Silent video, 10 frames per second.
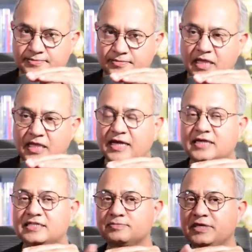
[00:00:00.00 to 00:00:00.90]
And that
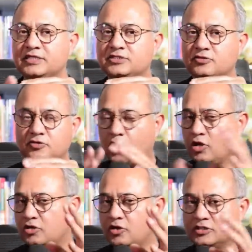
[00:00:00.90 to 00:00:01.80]
is based on all
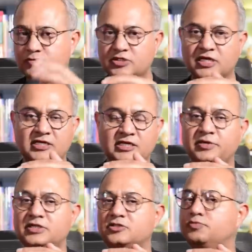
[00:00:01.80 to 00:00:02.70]
cause mortality
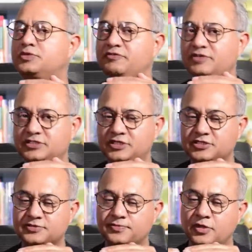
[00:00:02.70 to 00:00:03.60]
based on previous years.